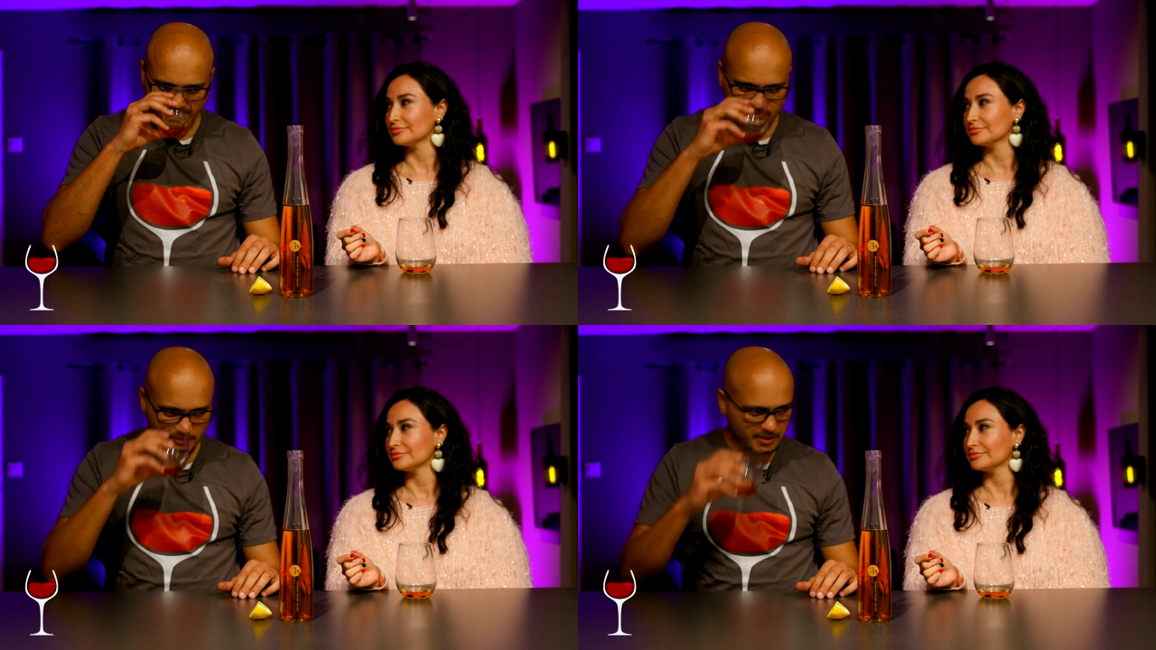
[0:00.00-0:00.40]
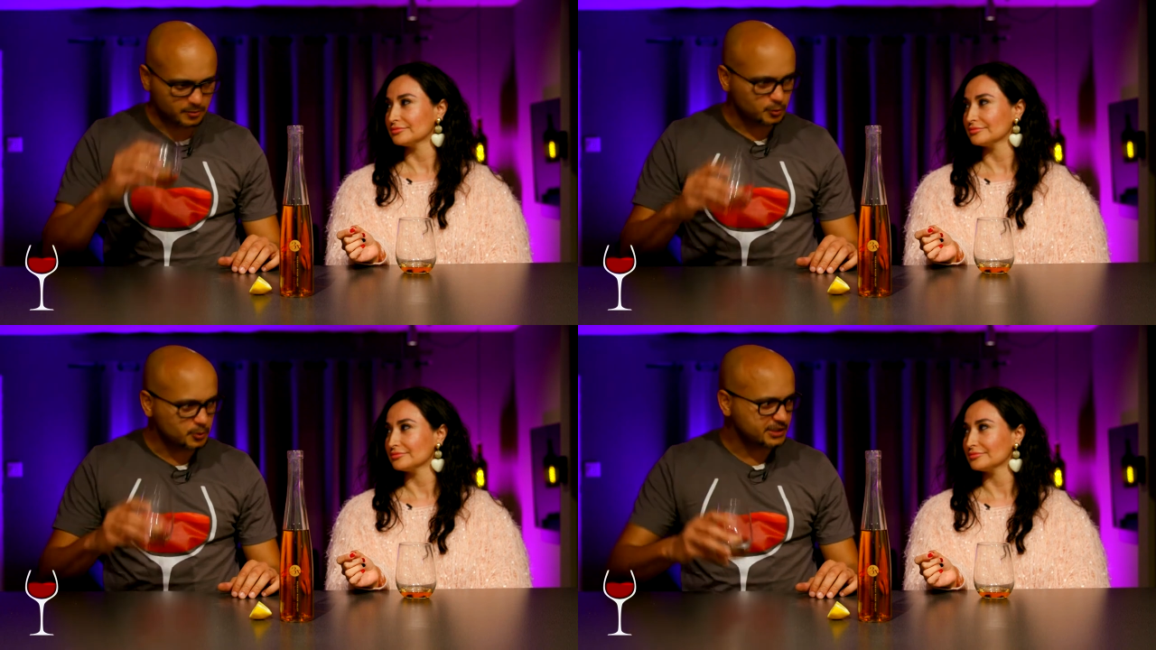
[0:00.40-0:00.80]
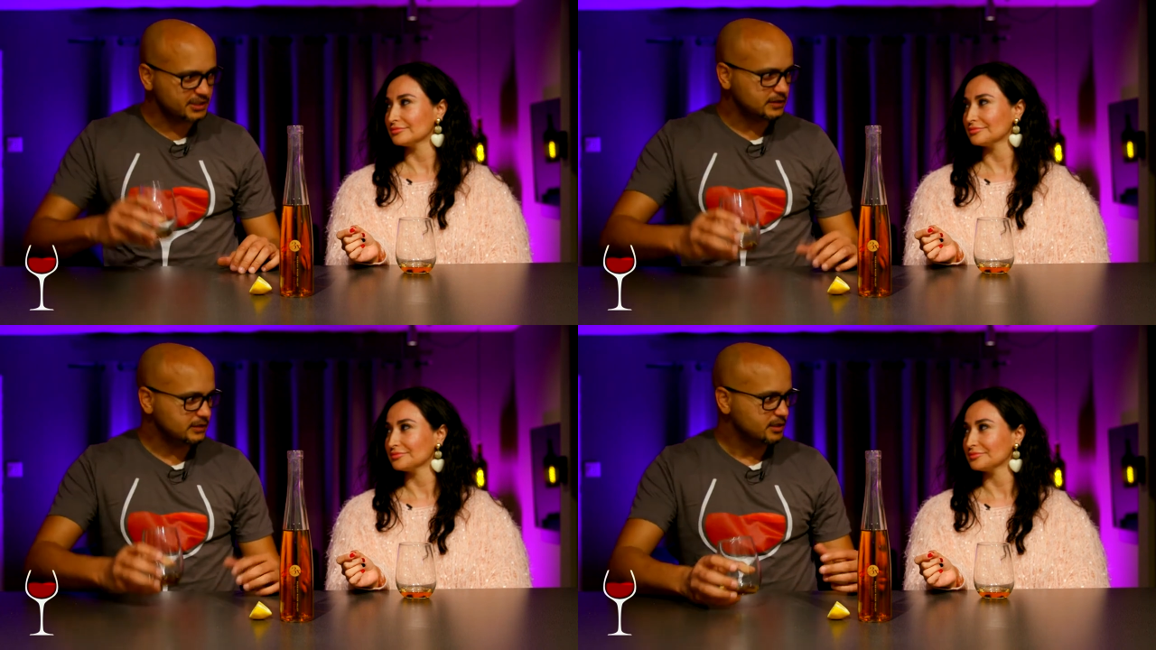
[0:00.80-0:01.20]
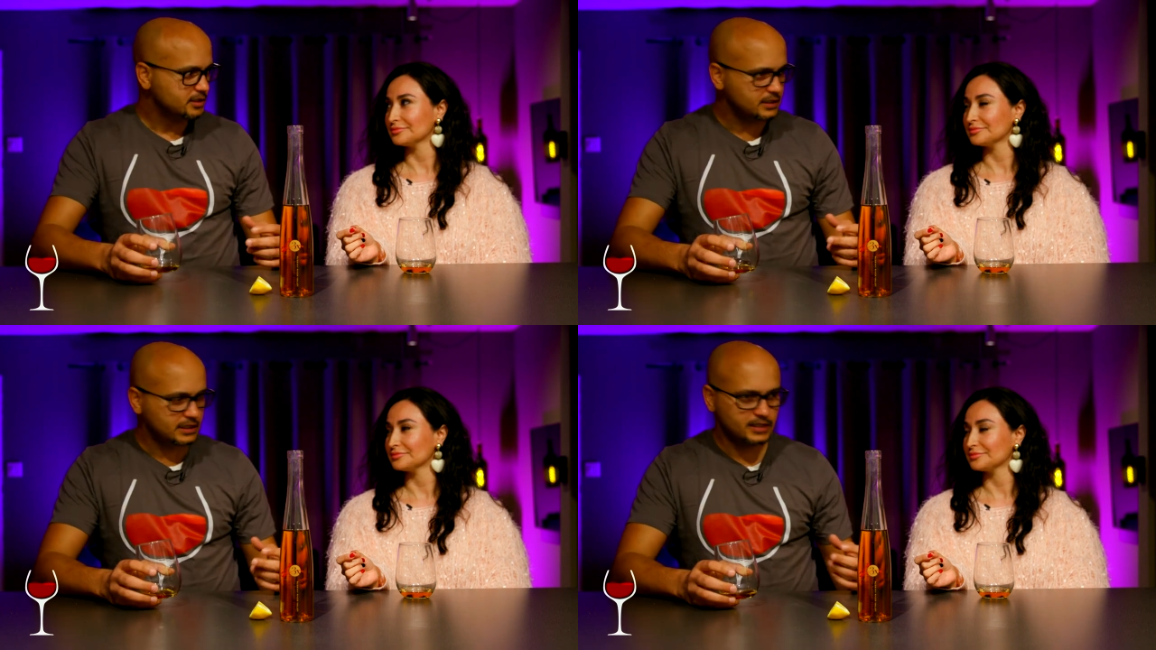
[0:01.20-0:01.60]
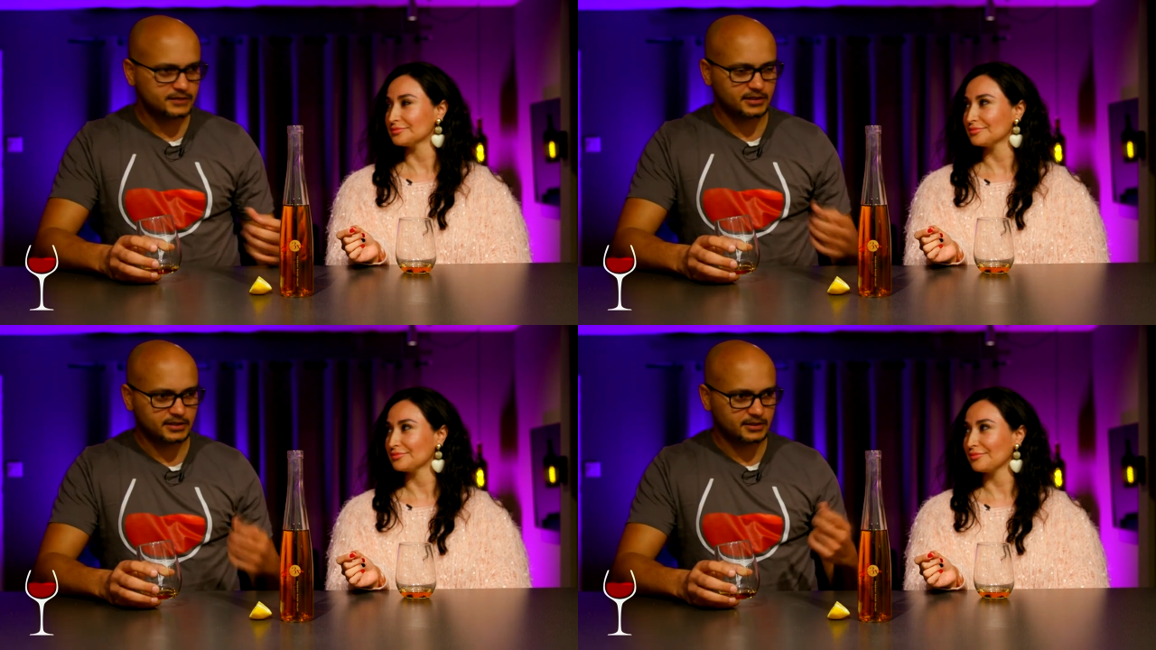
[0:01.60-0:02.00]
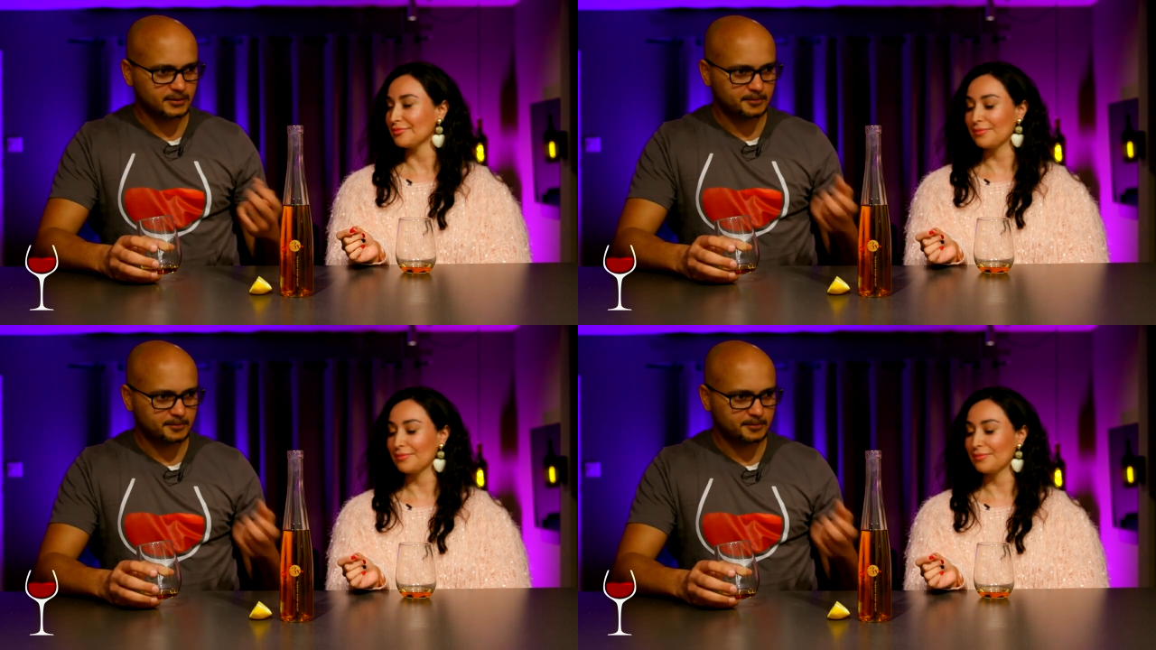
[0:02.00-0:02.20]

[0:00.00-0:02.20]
Speaker 1: It's very woody. It has like